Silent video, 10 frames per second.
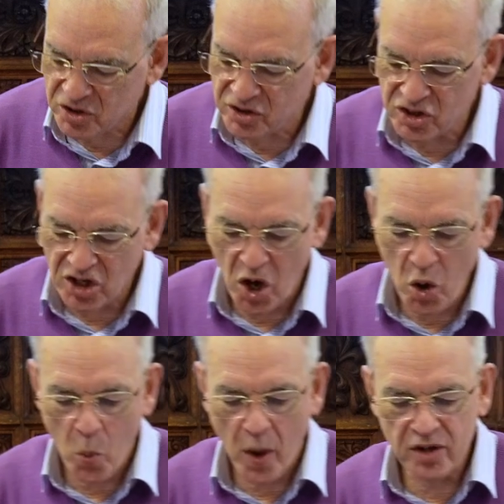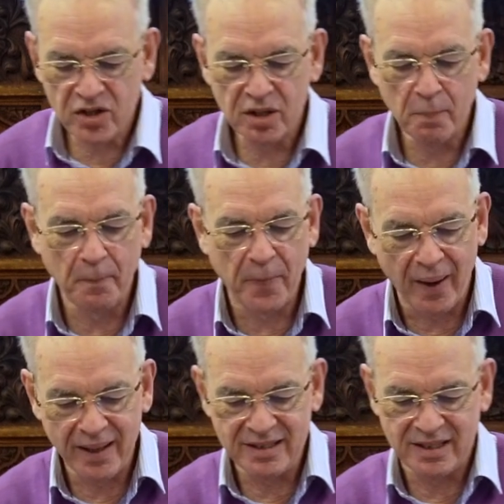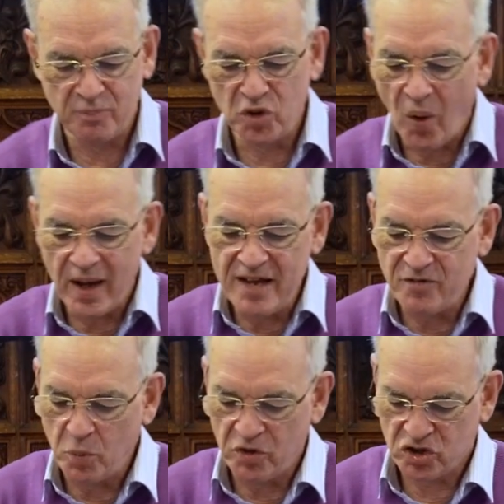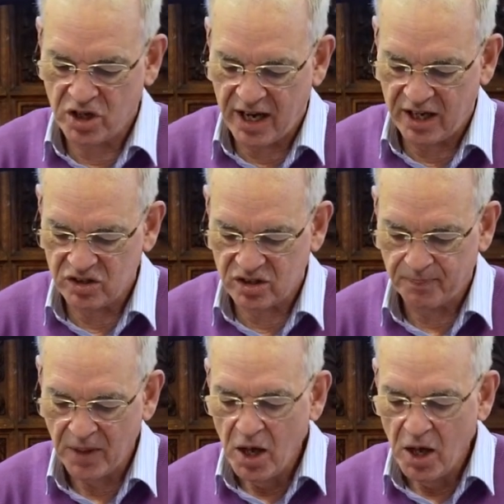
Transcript: and no one could bind him, not even with chains,